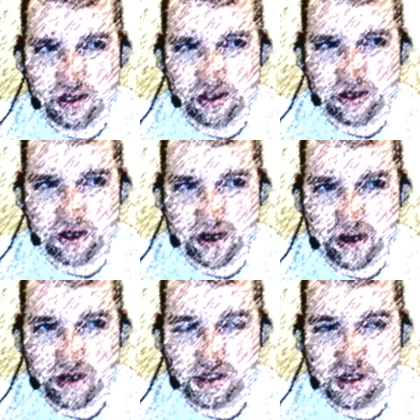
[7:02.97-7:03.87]
are
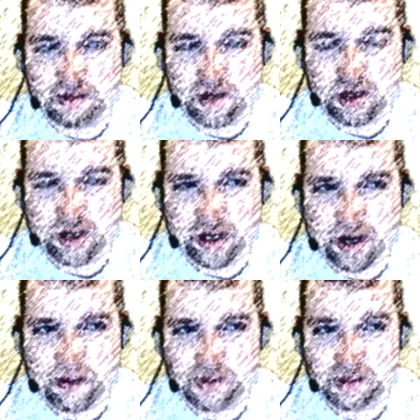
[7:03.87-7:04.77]
errors in our modern day
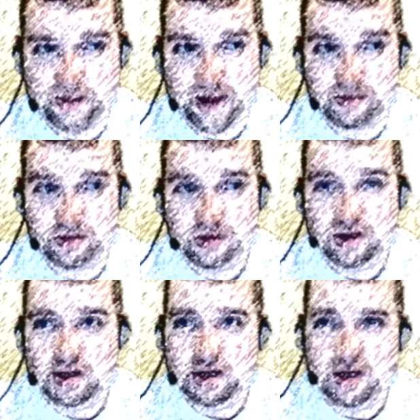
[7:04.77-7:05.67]
copies of the Bible,
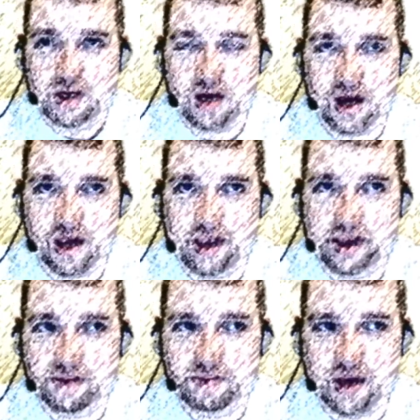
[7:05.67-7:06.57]
I
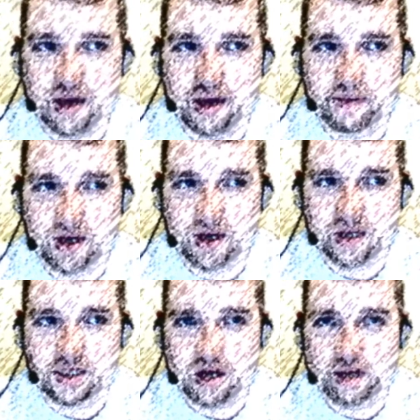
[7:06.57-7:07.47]
am merely
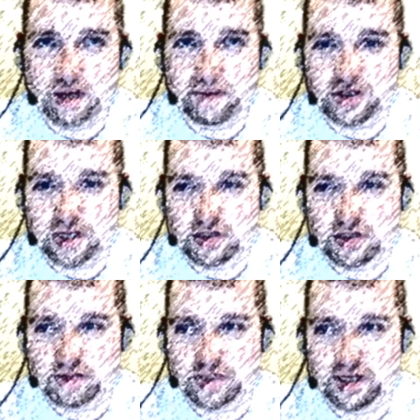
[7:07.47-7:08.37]
talking about
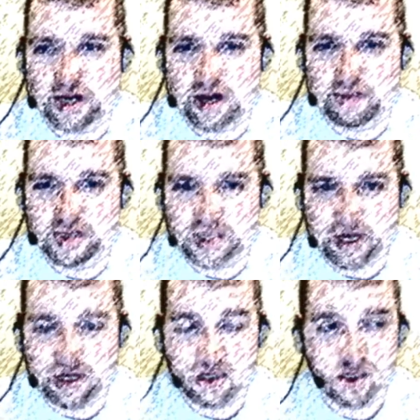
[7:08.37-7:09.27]
transcription and copyist
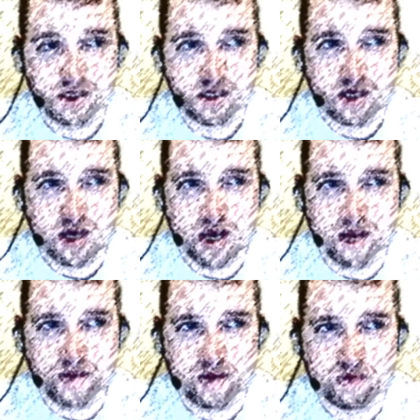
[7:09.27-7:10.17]
errors.
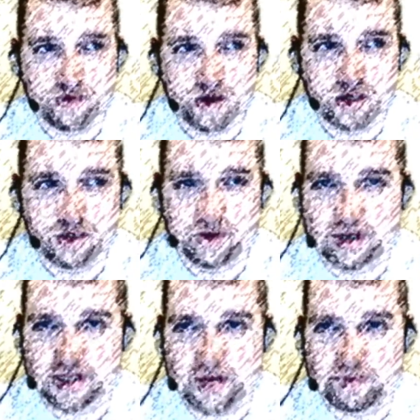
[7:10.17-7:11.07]
I'm not referring to any
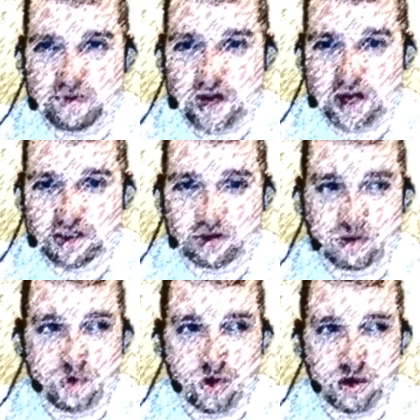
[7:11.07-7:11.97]
type of logical or
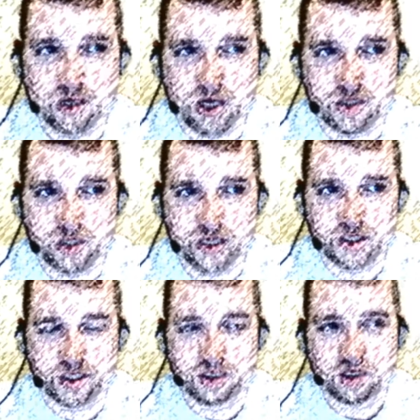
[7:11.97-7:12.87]
moral
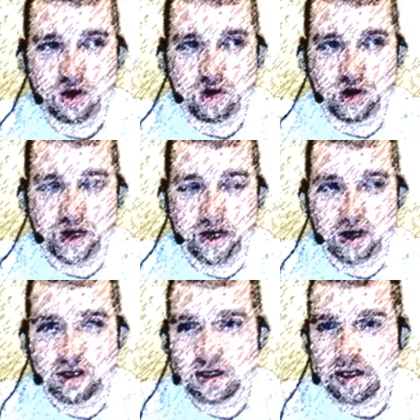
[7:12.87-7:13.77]
contradiction or error.